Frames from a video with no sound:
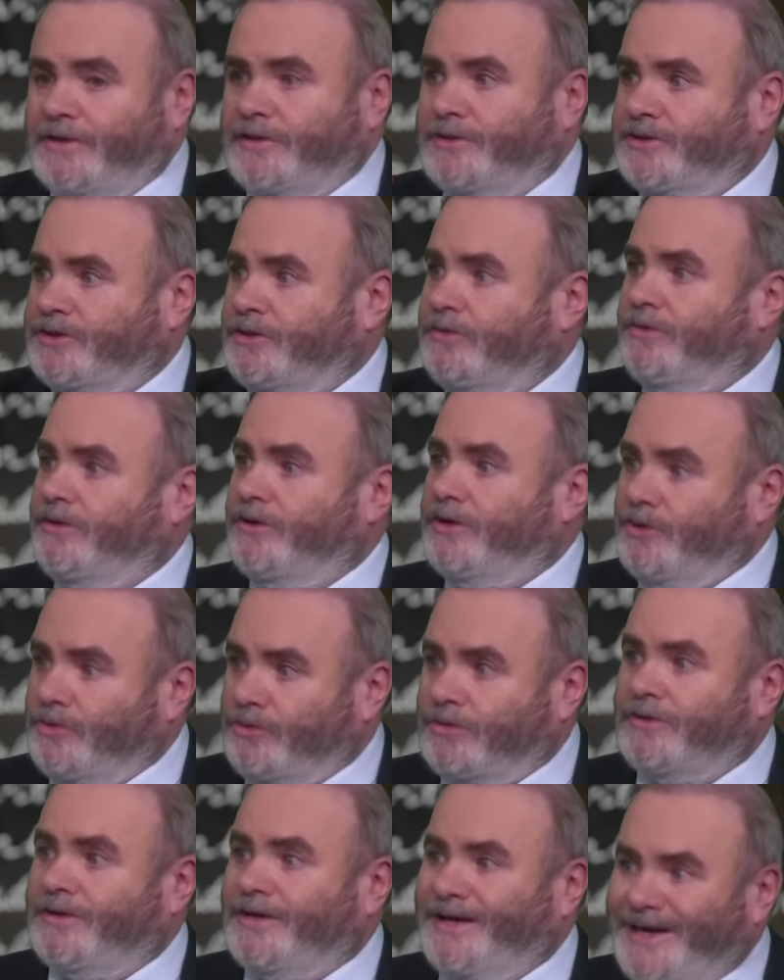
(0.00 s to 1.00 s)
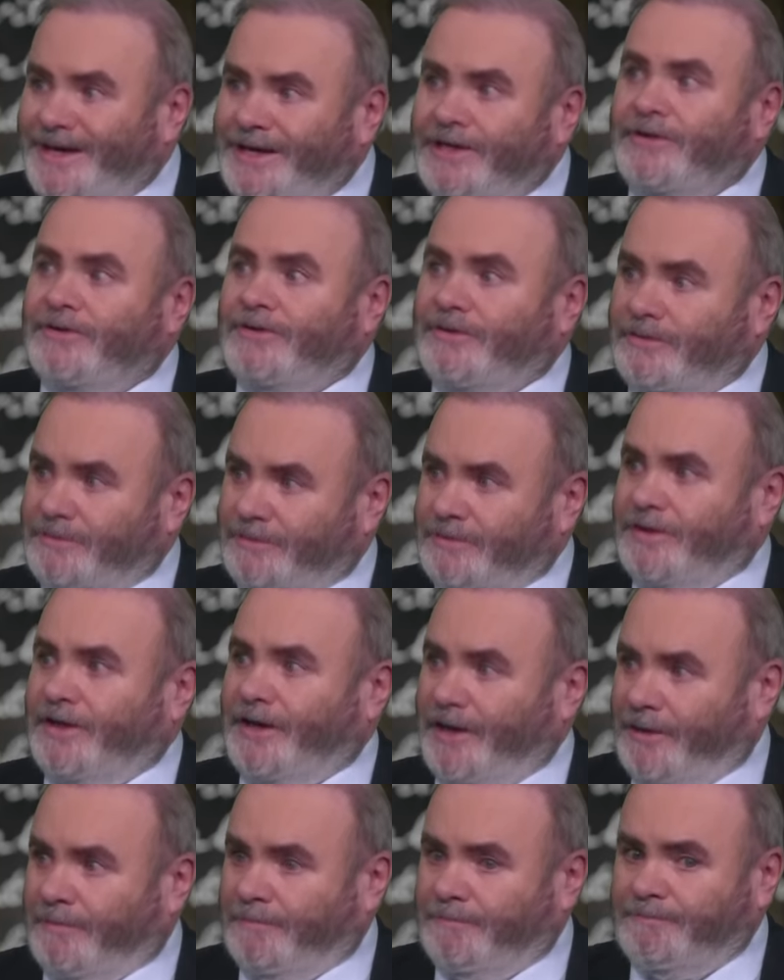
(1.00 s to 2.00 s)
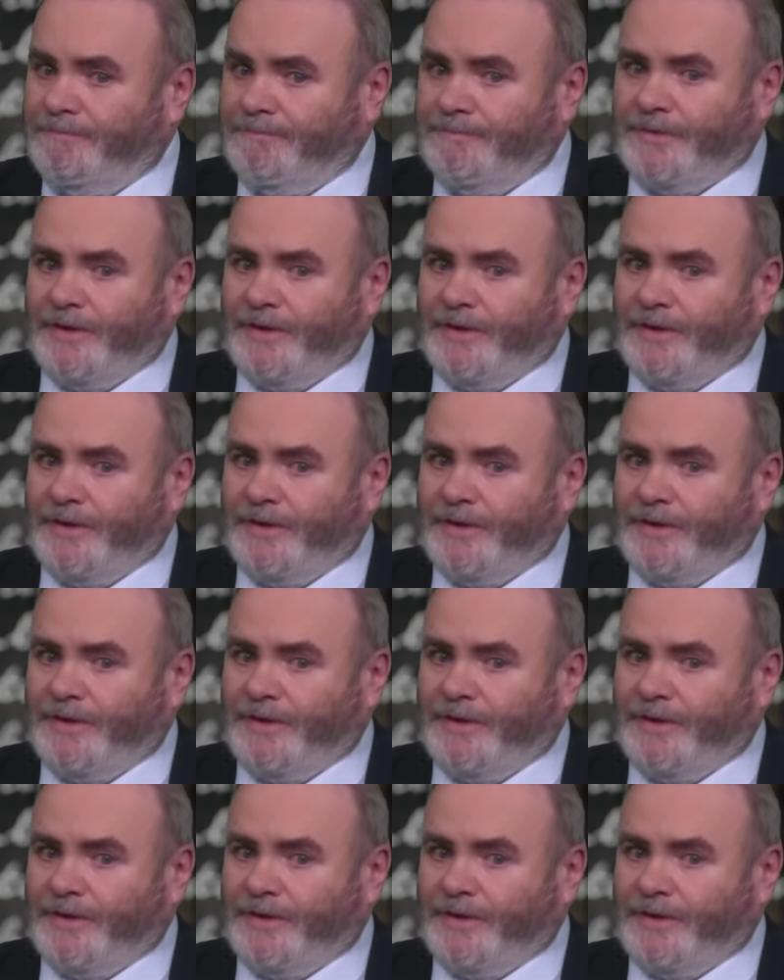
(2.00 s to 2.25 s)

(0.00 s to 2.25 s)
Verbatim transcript: so that you can hear mm. him.